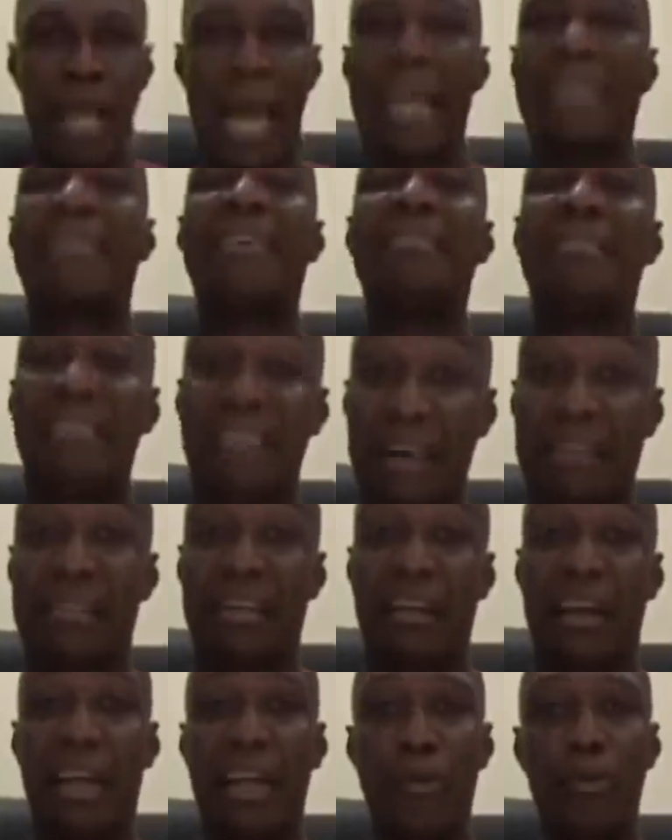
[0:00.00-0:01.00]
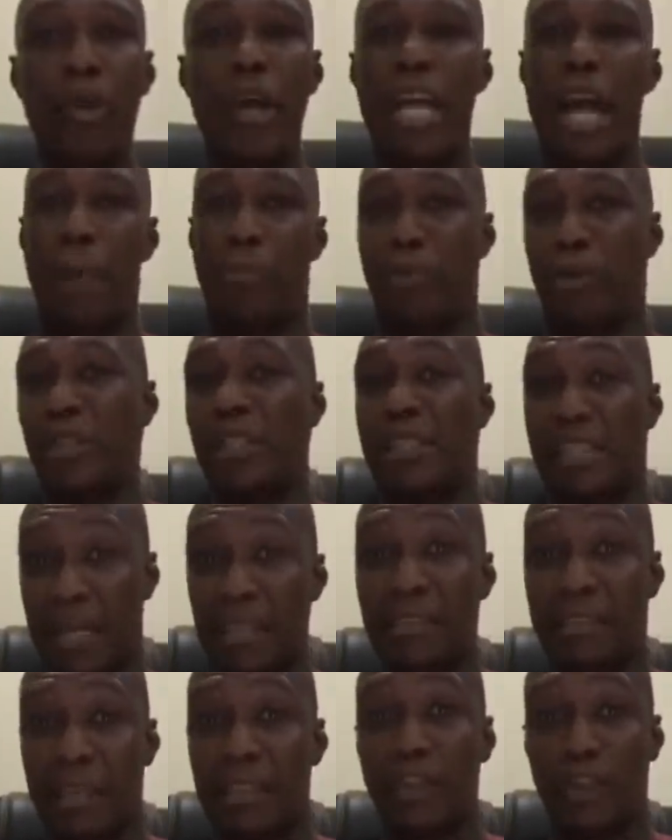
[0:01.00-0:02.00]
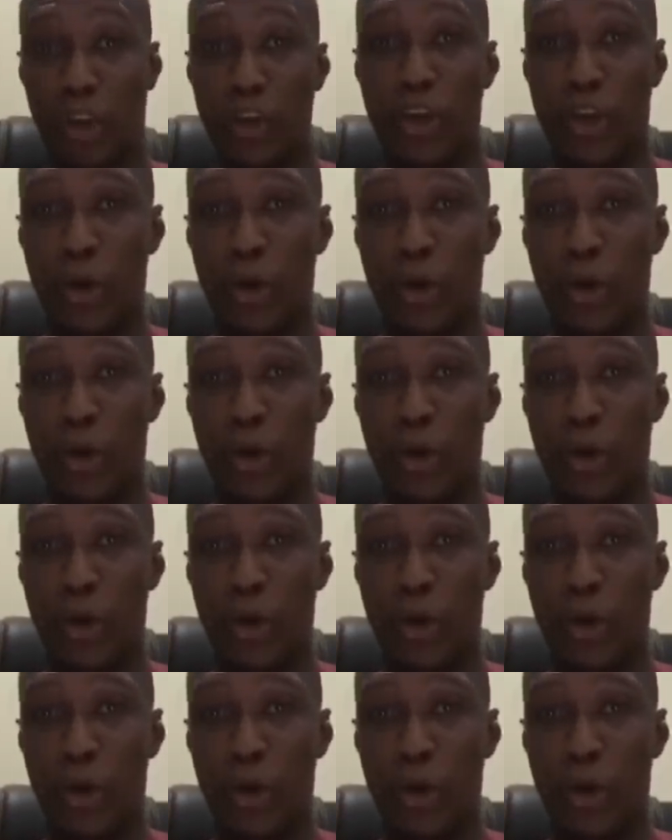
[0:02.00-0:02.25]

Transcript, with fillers: Exegetically, we are presenting to